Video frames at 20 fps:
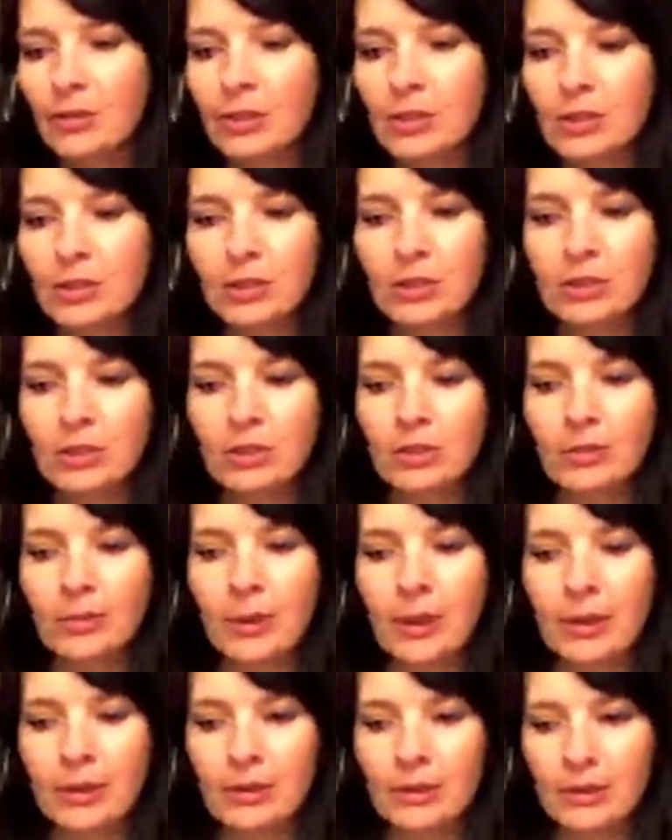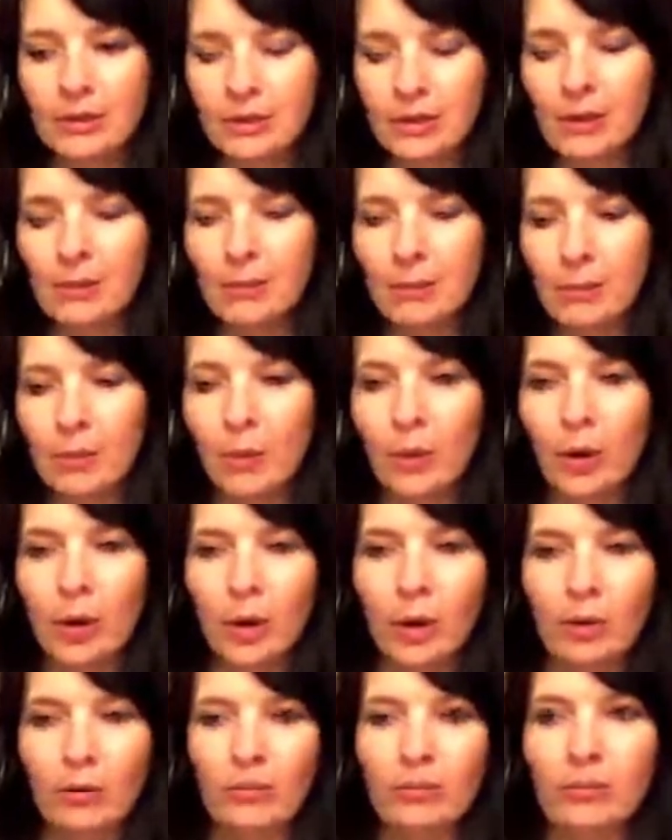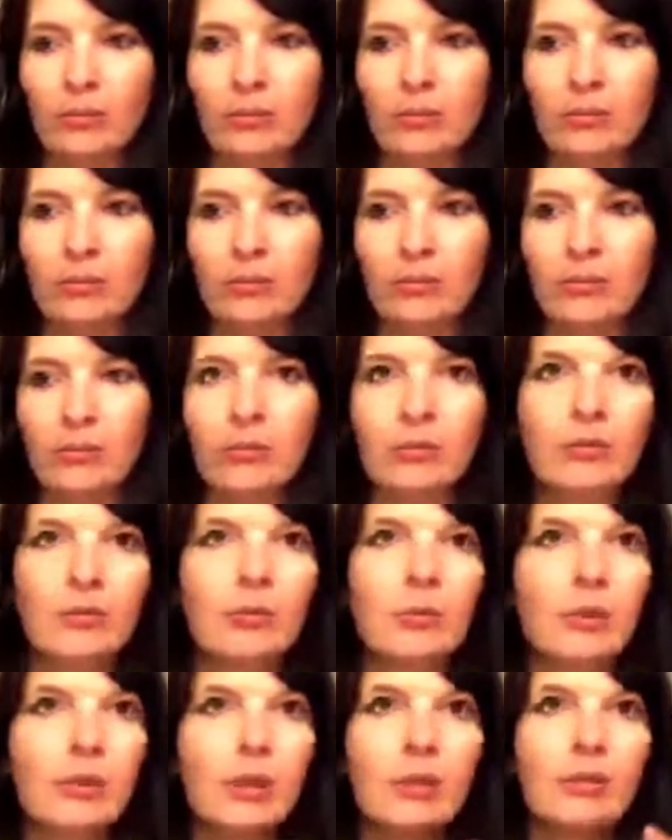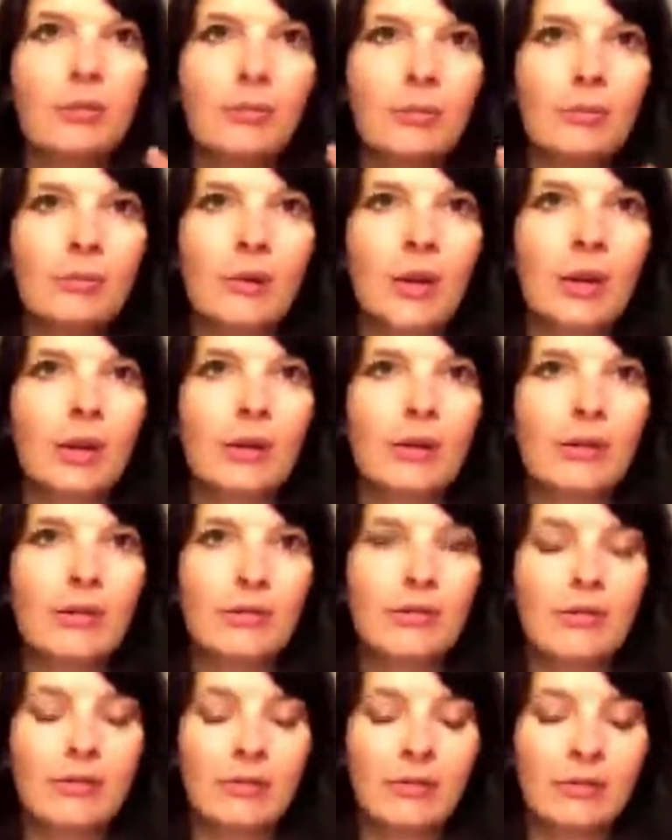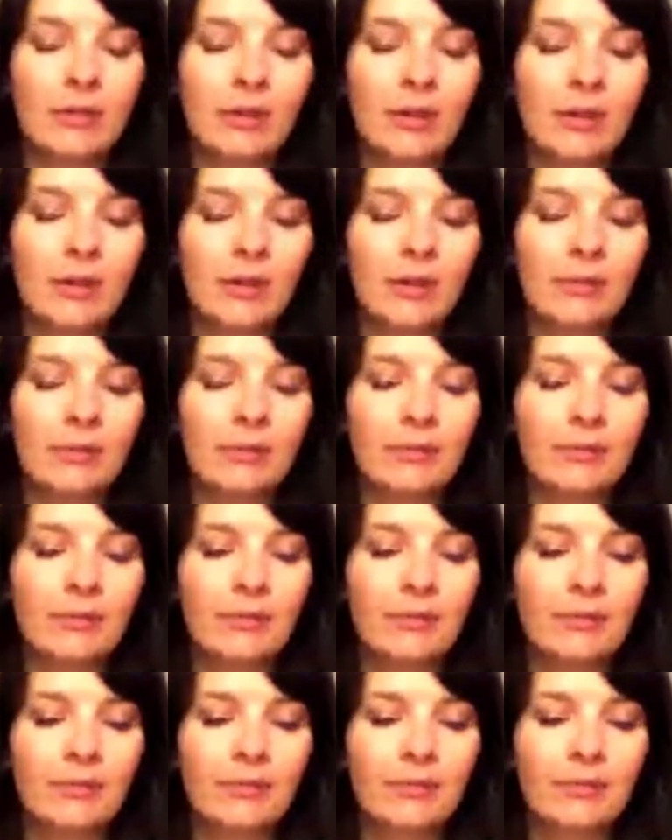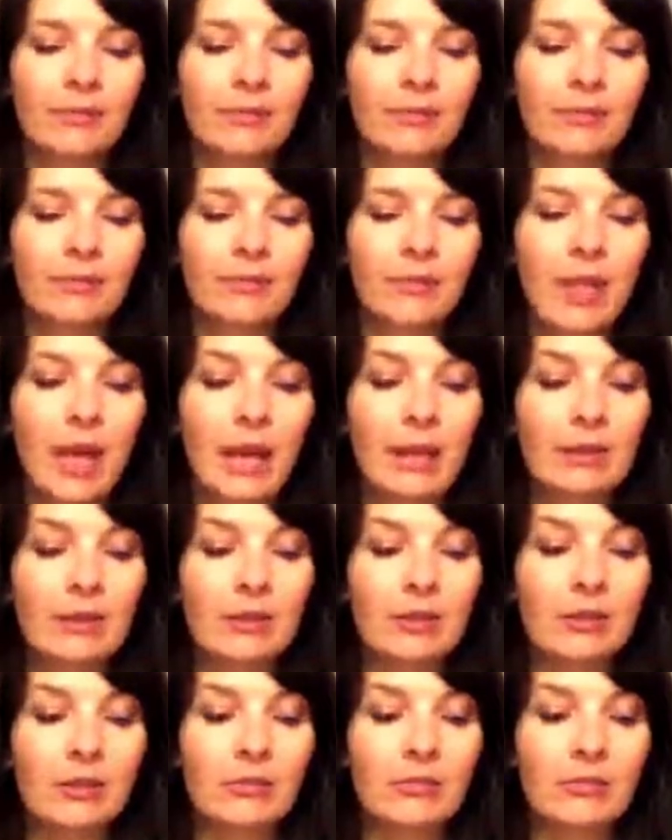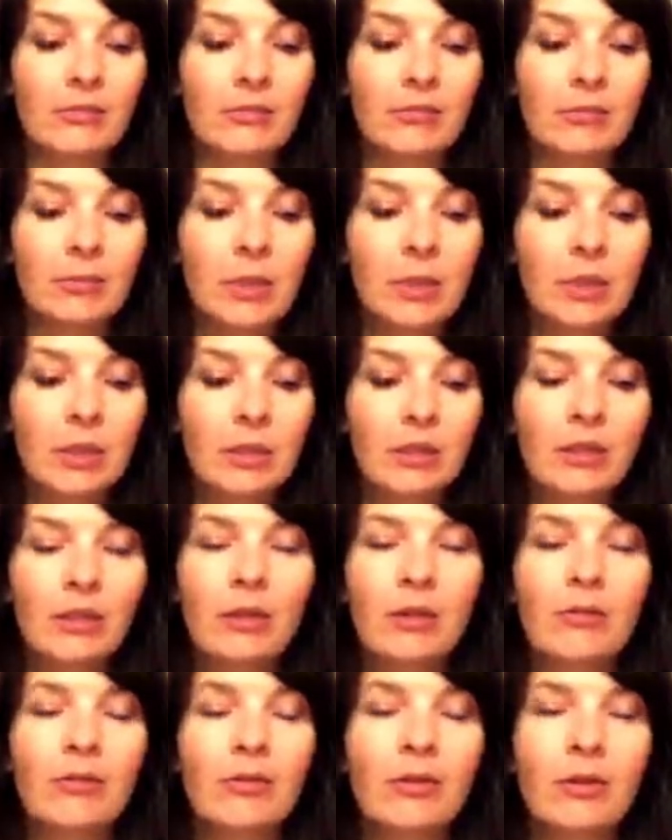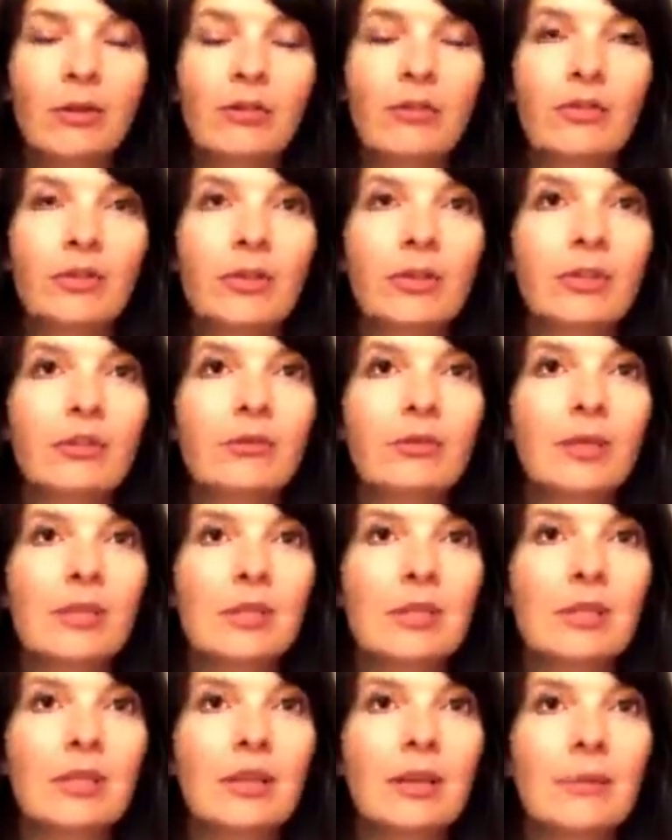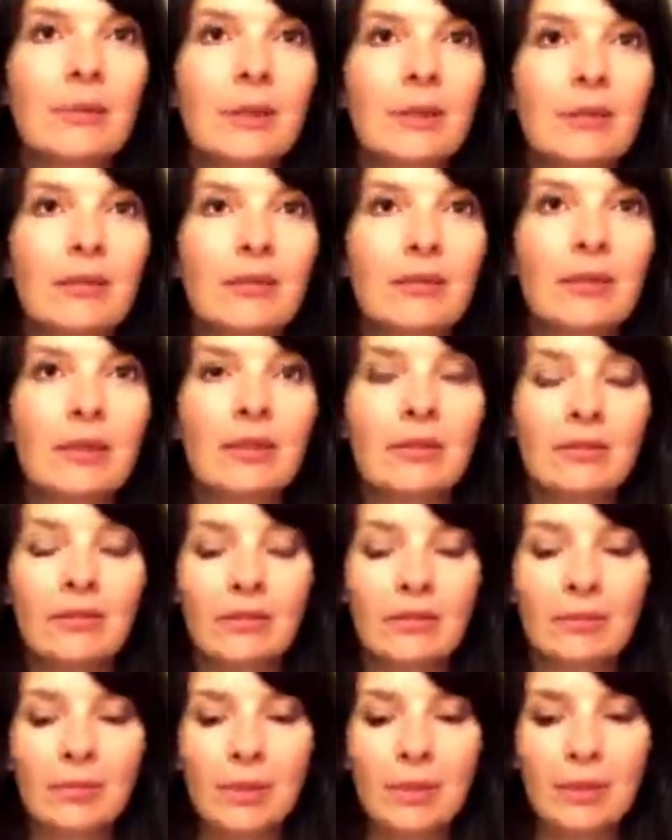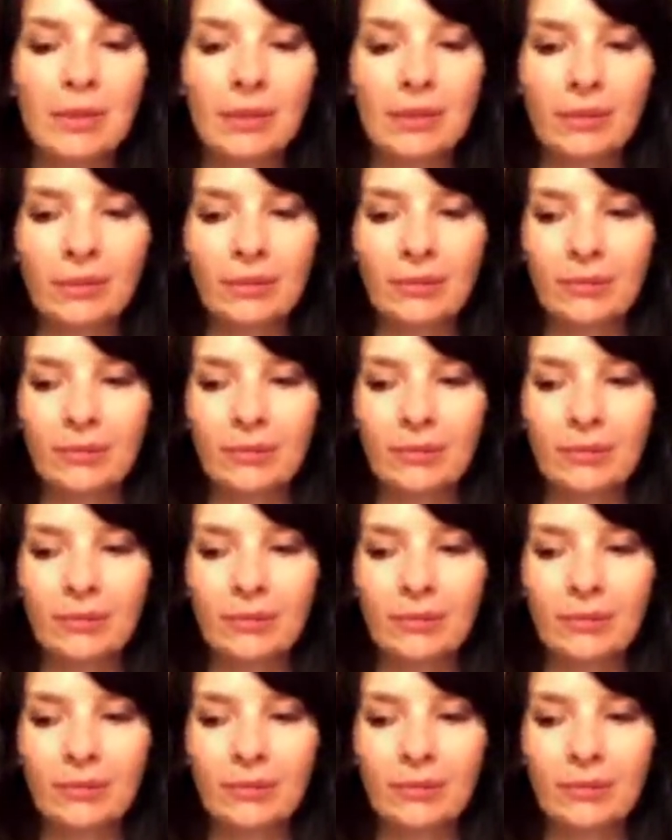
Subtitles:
Eastern Europe has a more doom and gloom kind of attitude. For good reason. I mean, we've been